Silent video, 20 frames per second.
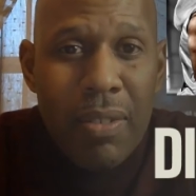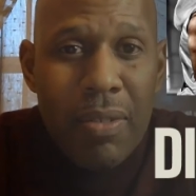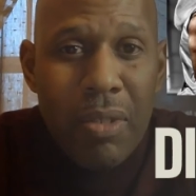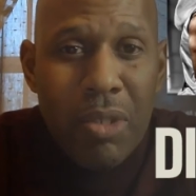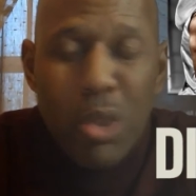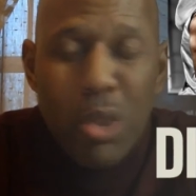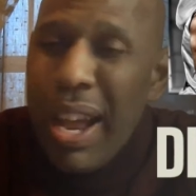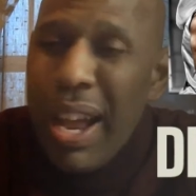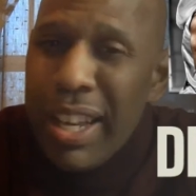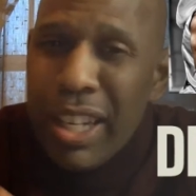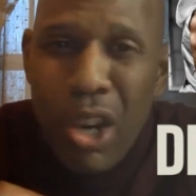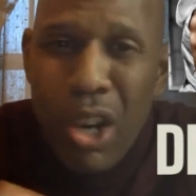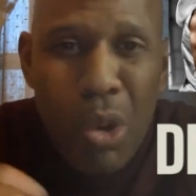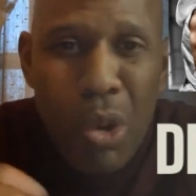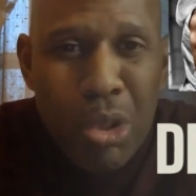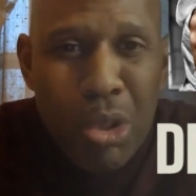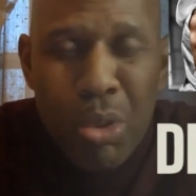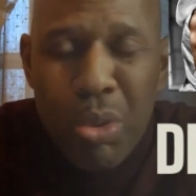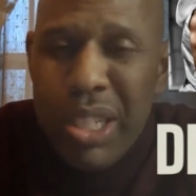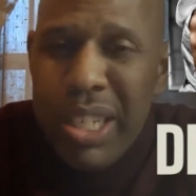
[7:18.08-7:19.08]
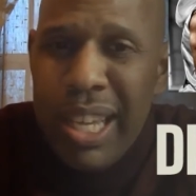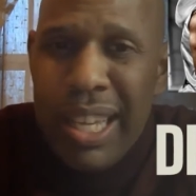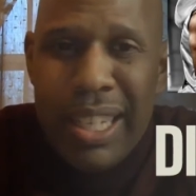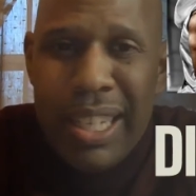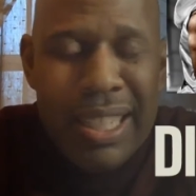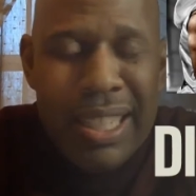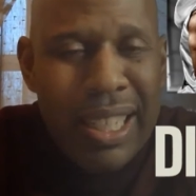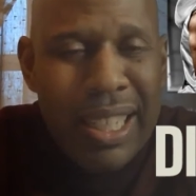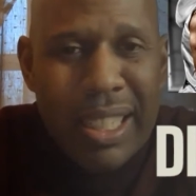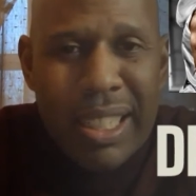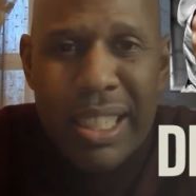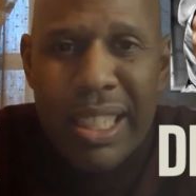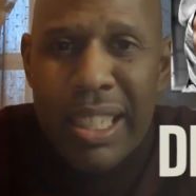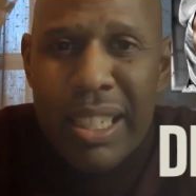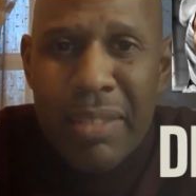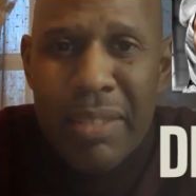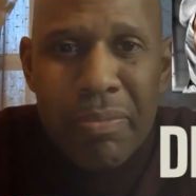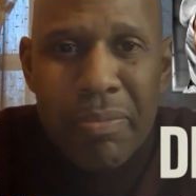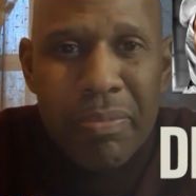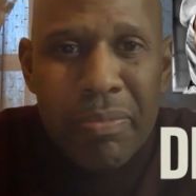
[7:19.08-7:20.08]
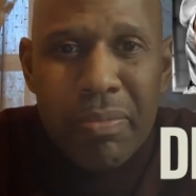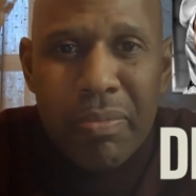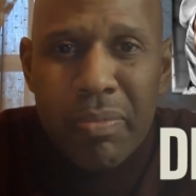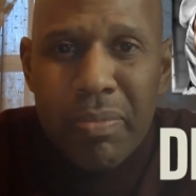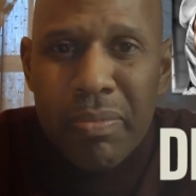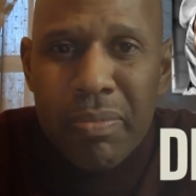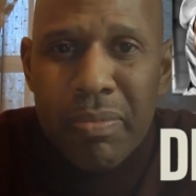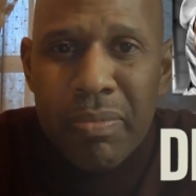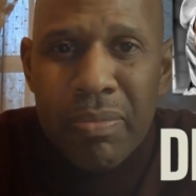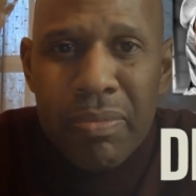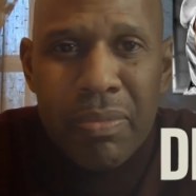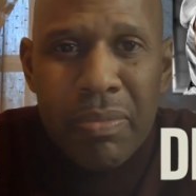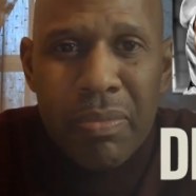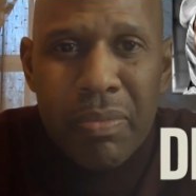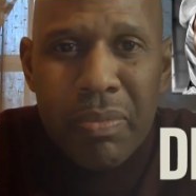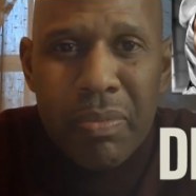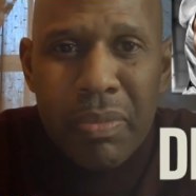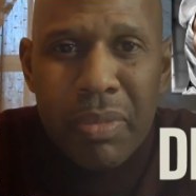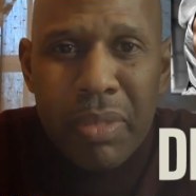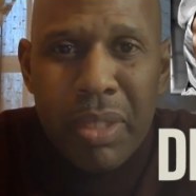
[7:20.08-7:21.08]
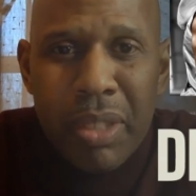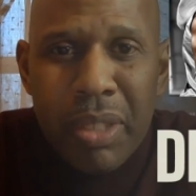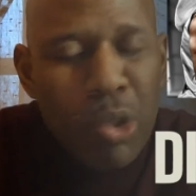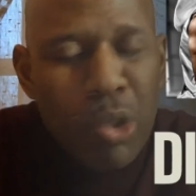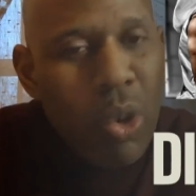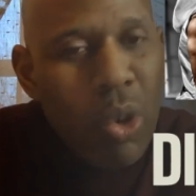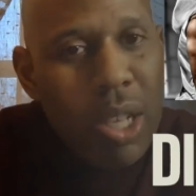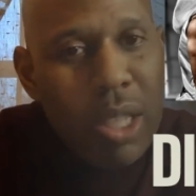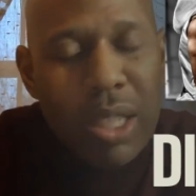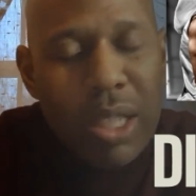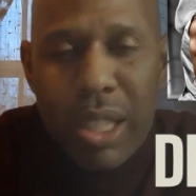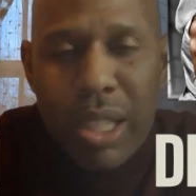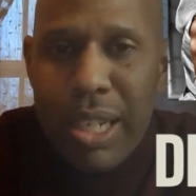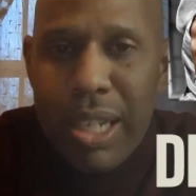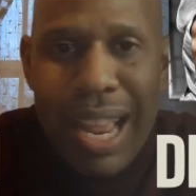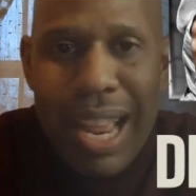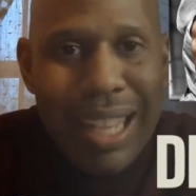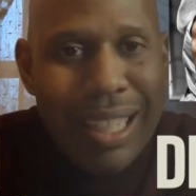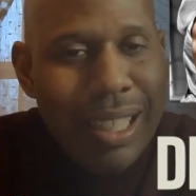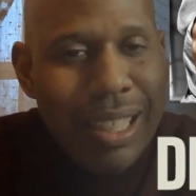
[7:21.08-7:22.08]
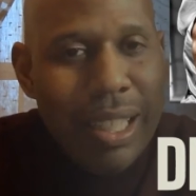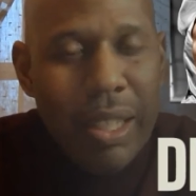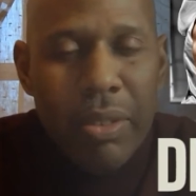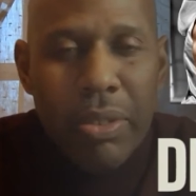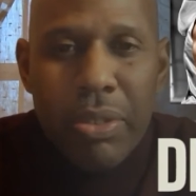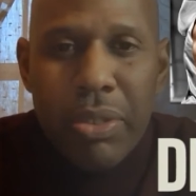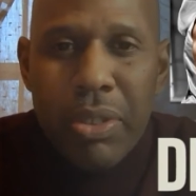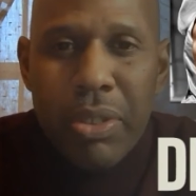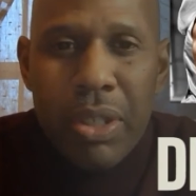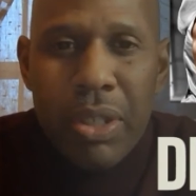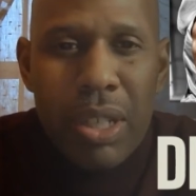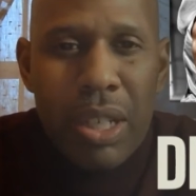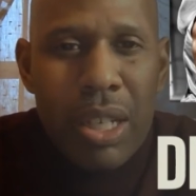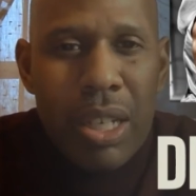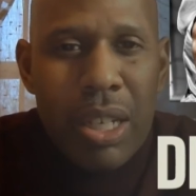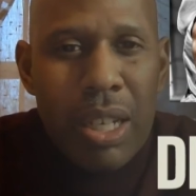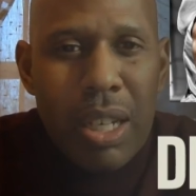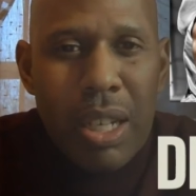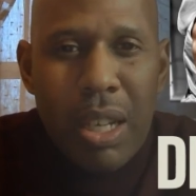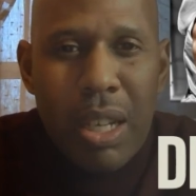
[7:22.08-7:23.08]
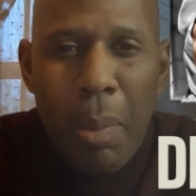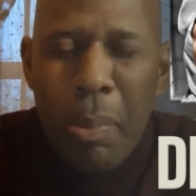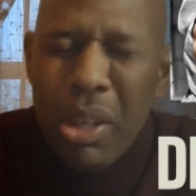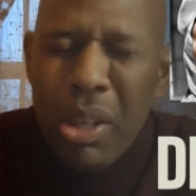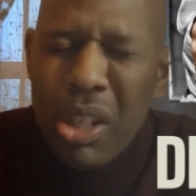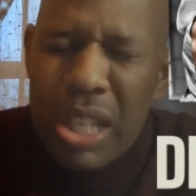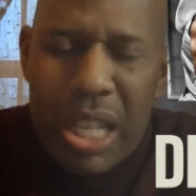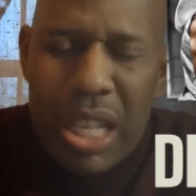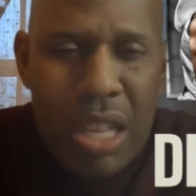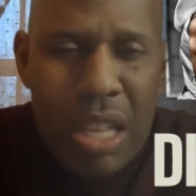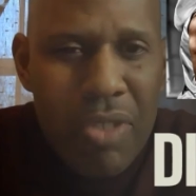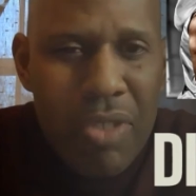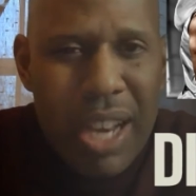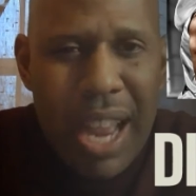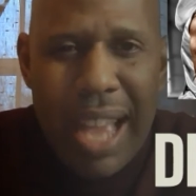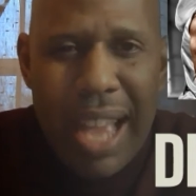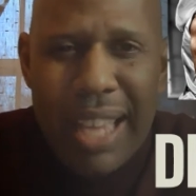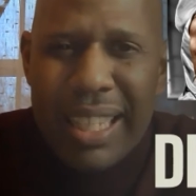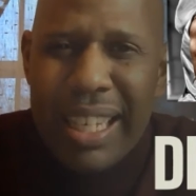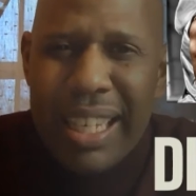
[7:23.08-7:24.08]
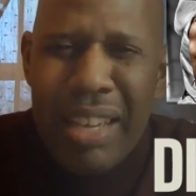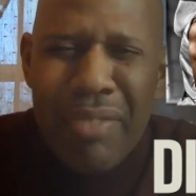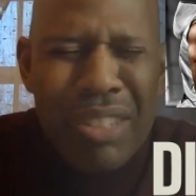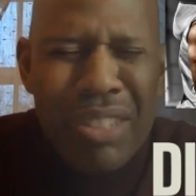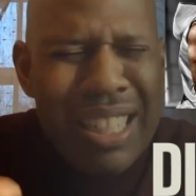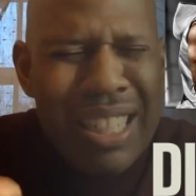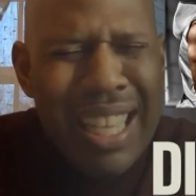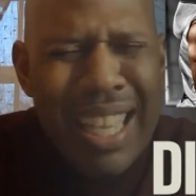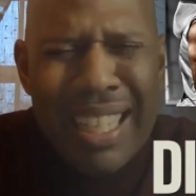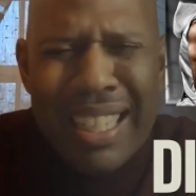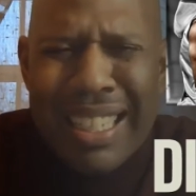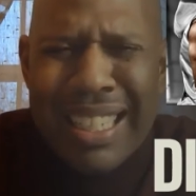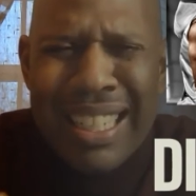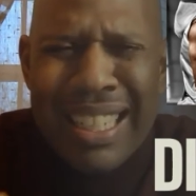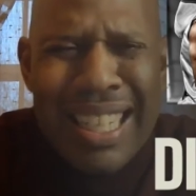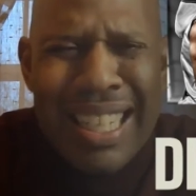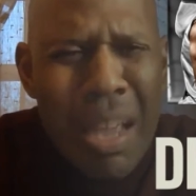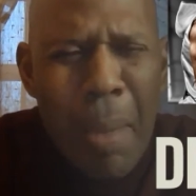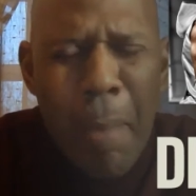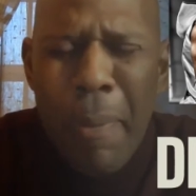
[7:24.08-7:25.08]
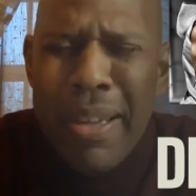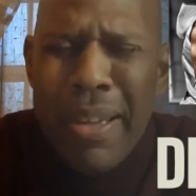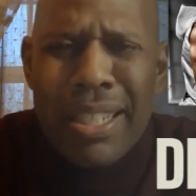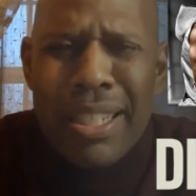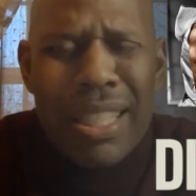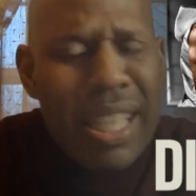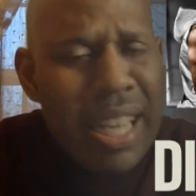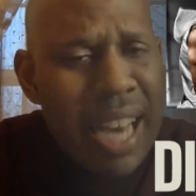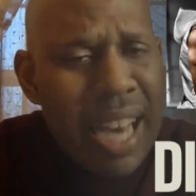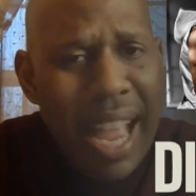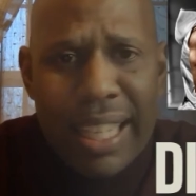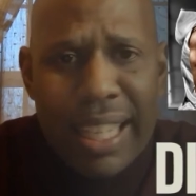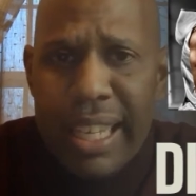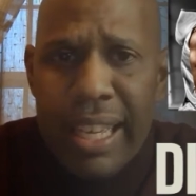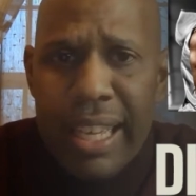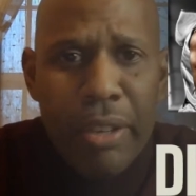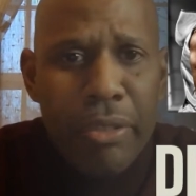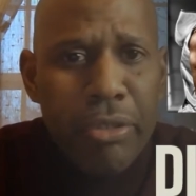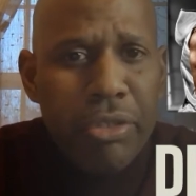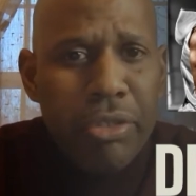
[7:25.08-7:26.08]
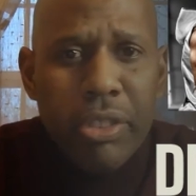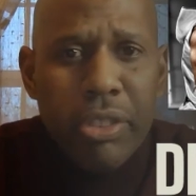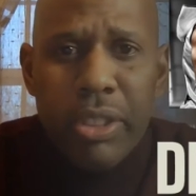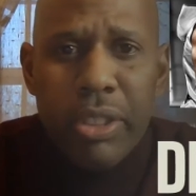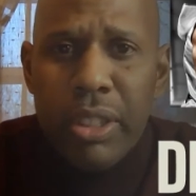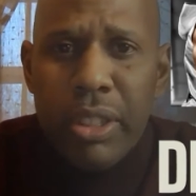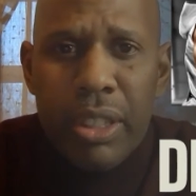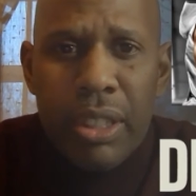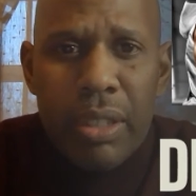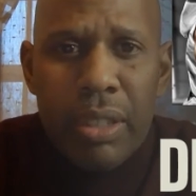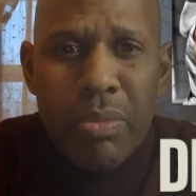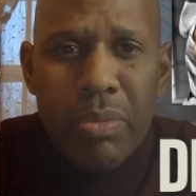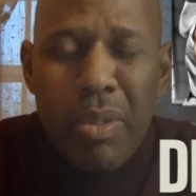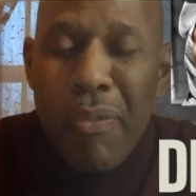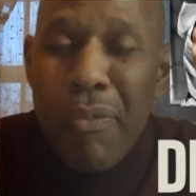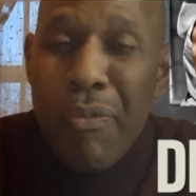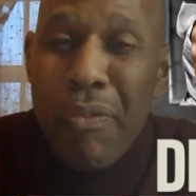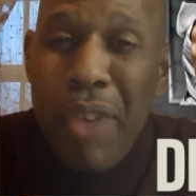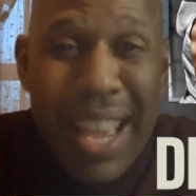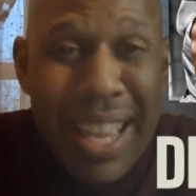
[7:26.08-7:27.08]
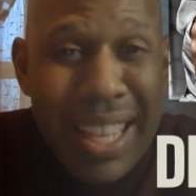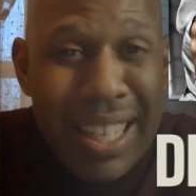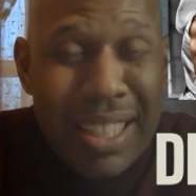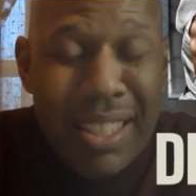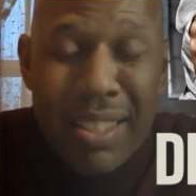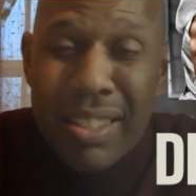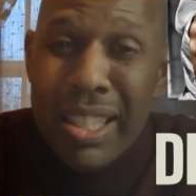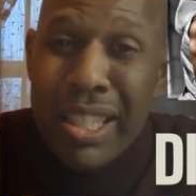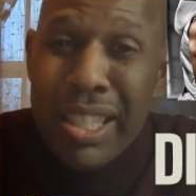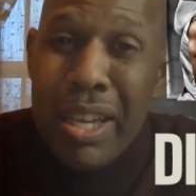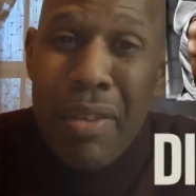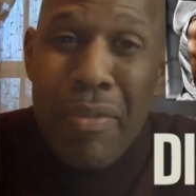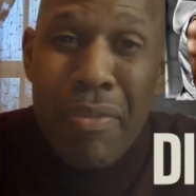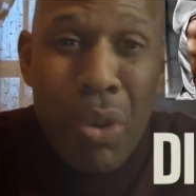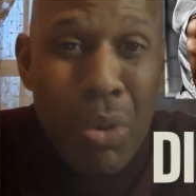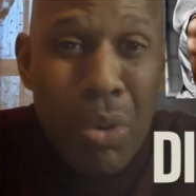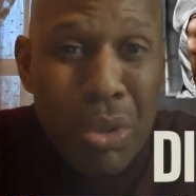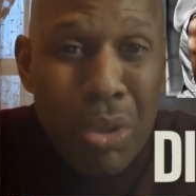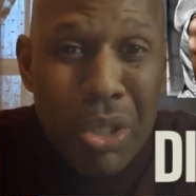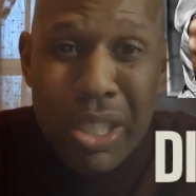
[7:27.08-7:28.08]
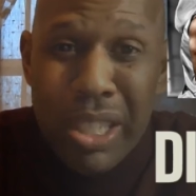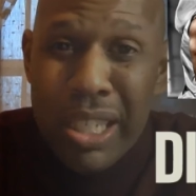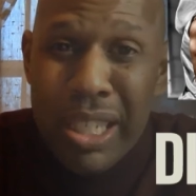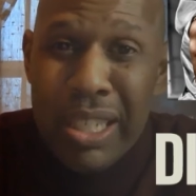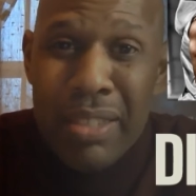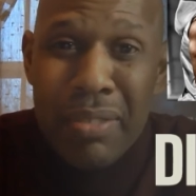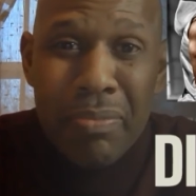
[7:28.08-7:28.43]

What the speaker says: So I encourage you today to dig deep. Trust in that gift. Believe in that gift. Dig deep into that gift. Fight the adversity.